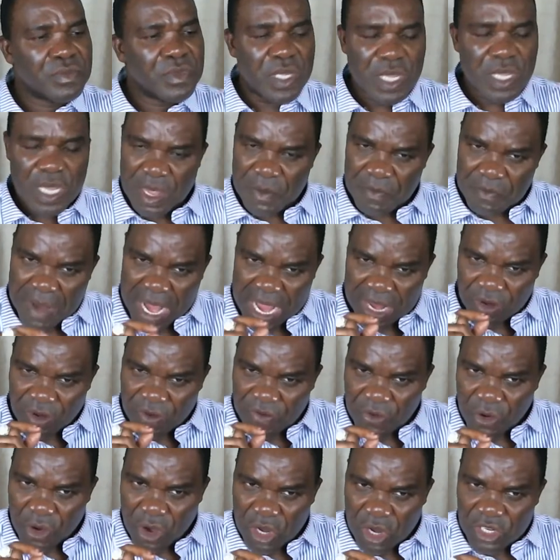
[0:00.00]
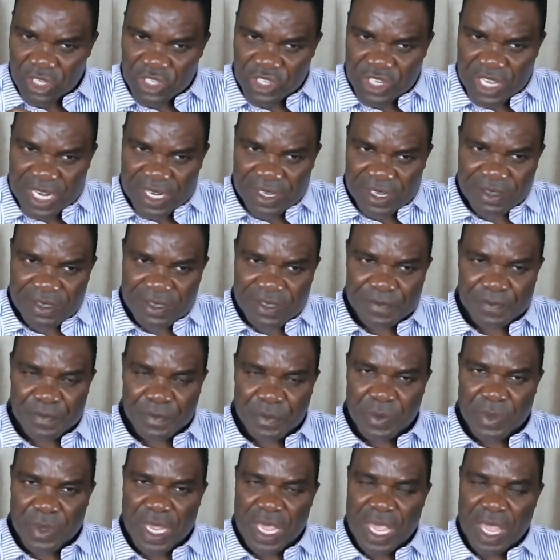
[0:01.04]
A man of conscience,
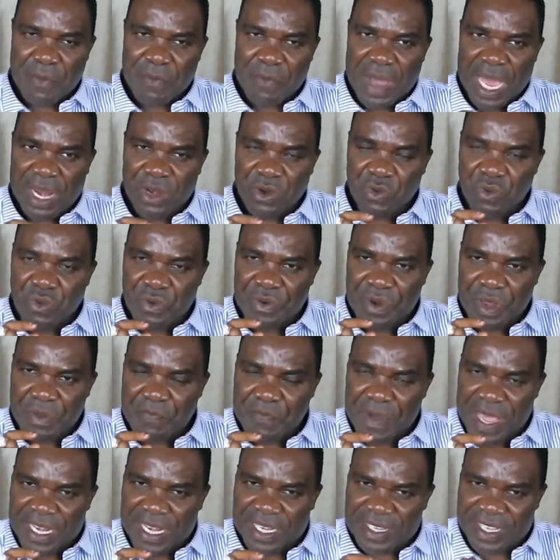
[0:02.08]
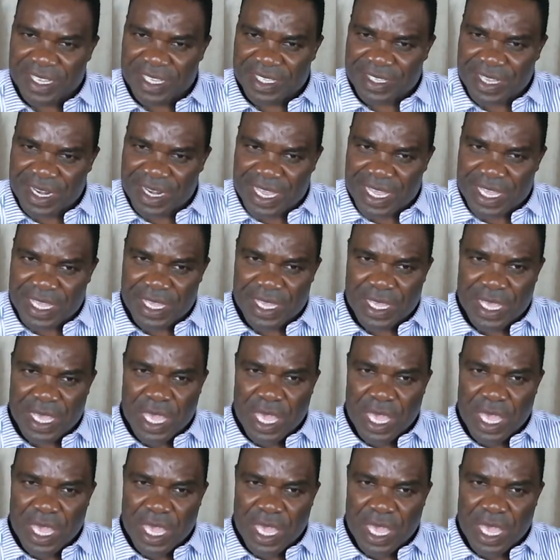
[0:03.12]
a man who repent easily,